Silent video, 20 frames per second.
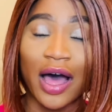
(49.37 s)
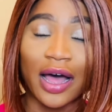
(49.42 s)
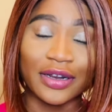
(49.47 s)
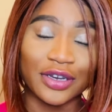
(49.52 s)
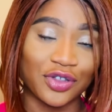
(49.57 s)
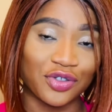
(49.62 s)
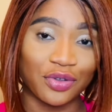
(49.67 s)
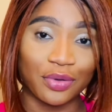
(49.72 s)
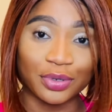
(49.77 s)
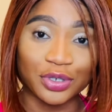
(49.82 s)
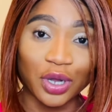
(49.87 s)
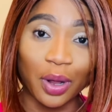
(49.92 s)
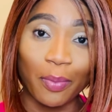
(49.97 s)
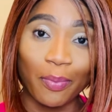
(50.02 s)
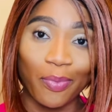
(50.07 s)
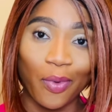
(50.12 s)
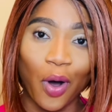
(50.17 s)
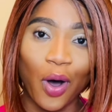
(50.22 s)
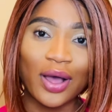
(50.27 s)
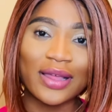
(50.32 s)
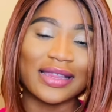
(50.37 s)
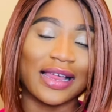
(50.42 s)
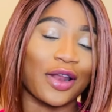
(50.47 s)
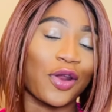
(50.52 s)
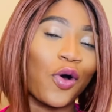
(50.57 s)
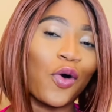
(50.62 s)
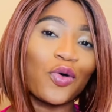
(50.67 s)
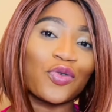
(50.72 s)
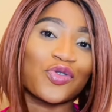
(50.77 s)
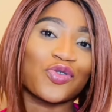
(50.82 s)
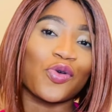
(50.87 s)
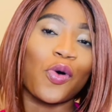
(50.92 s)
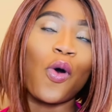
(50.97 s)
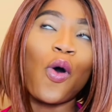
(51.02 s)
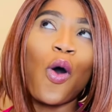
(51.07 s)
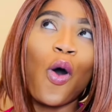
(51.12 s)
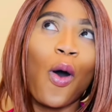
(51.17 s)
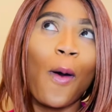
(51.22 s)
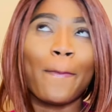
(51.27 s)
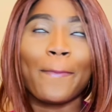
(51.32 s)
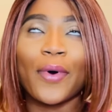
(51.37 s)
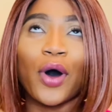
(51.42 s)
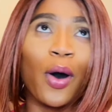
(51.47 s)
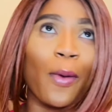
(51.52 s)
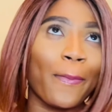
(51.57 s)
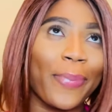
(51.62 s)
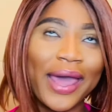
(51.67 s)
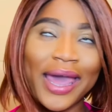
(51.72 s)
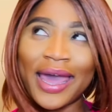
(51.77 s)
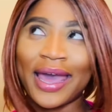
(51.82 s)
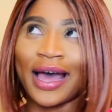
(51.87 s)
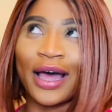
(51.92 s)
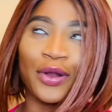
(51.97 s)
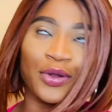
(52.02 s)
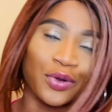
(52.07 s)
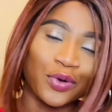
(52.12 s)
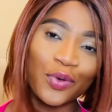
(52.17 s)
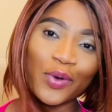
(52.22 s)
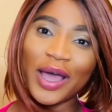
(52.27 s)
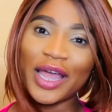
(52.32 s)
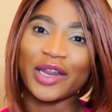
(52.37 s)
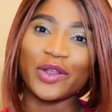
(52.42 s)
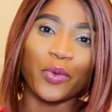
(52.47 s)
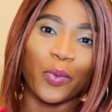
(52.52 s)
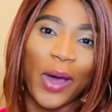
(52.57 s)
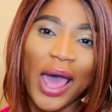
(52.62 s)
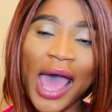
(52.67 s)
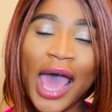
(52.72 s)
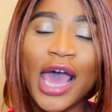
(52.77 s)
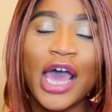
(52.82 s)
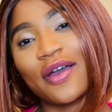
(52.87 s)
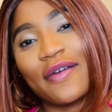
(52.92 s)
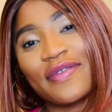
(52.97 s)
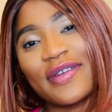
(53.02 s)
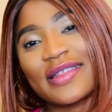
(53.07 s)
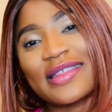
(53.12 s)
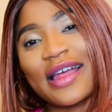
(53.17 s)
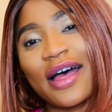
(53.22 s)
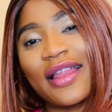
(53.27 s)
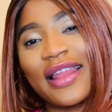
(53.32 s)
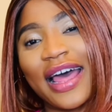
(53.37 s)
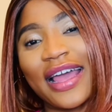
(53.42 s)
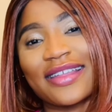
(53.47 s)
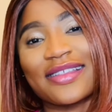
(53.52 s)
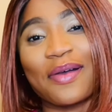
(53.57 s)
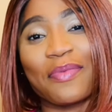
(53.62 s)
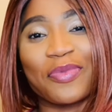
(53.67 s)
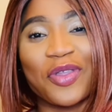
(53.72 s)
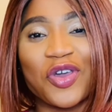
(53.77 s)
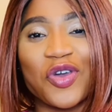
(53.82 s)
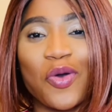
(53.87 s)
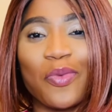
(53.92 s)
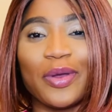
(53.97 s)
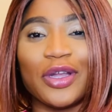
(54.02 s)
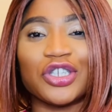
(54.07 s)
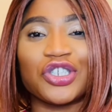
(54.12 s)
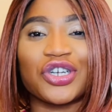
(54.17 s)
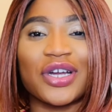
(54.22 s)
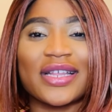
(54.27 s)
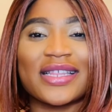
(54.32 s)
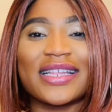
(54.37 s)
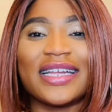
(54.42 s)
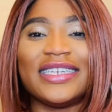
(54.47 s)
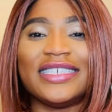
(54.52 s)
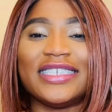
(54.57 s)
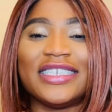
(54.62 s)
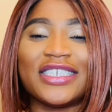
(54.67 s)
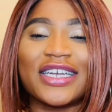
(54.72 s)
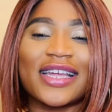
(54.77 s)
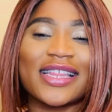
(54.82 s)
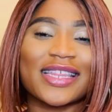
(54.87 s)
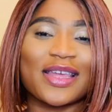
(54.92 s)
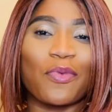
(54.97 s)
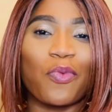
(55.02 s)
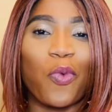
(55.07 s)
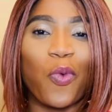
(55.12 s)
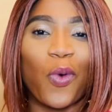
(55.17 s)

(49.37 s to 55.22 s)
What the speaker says: description box and also hop up here, I don't know, anywhere. So if this sounds like something you'll be interested in, just keep